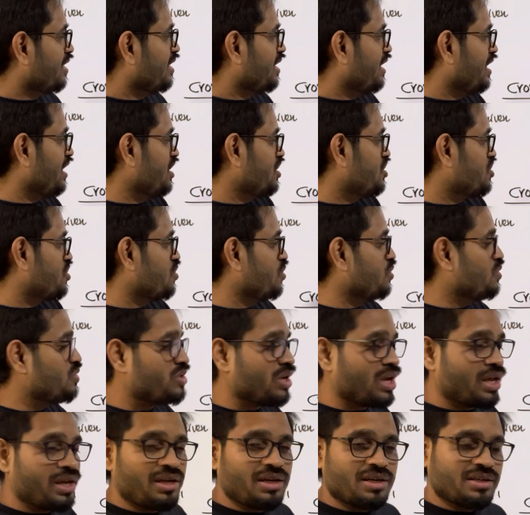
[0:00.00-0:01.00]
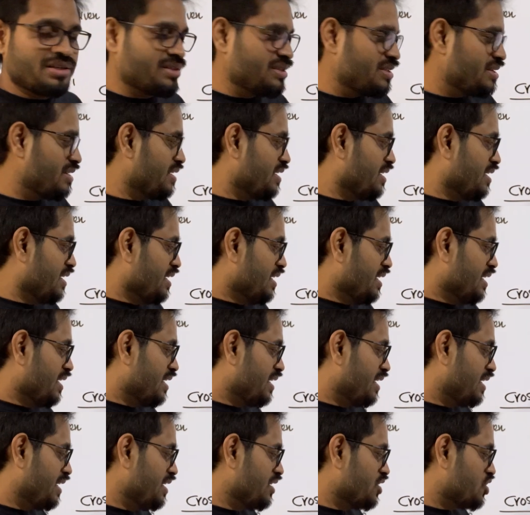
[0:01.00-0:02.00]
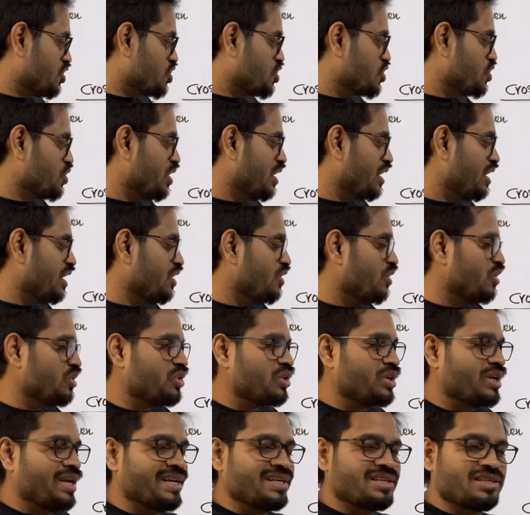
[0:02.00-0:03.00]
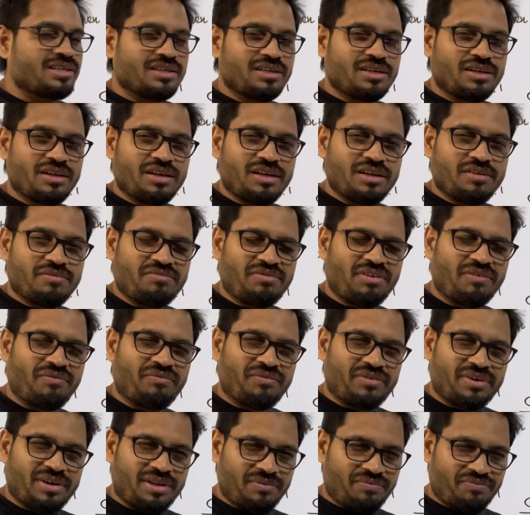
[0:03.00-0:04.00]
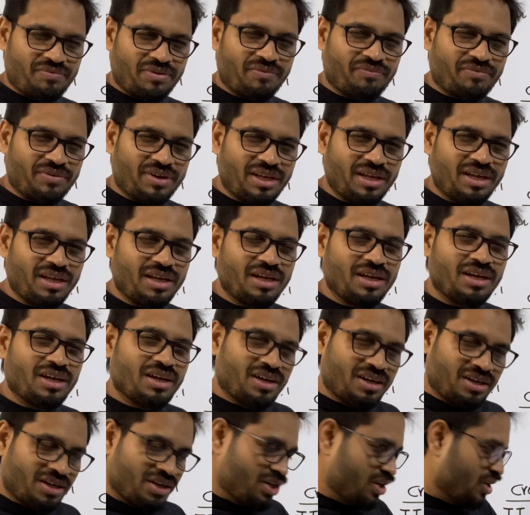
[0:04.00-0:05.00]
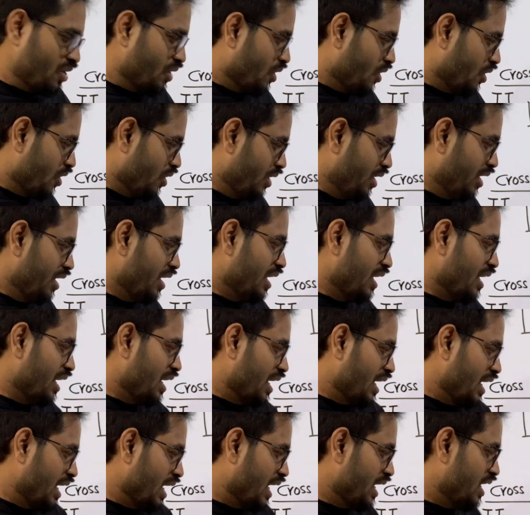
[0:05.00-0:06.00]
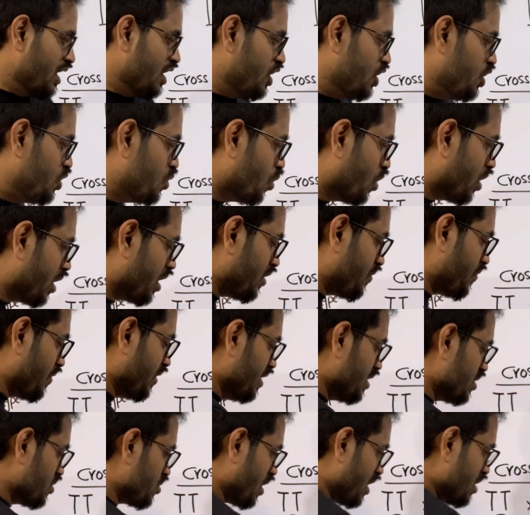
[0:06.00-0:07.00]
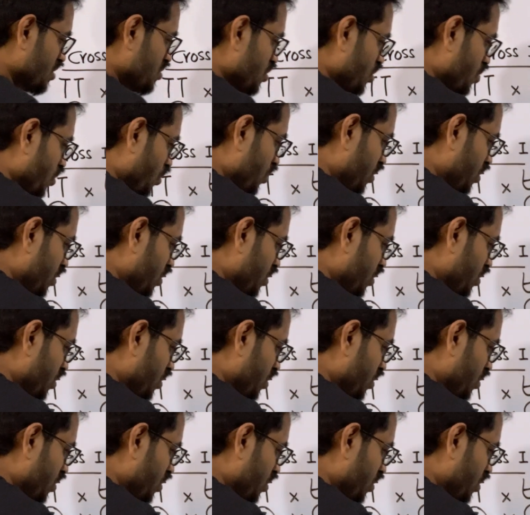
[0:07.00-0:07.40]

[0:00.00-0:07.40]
heterozygous, he is surely going to get 50-50 tall and dwarf. So as you know,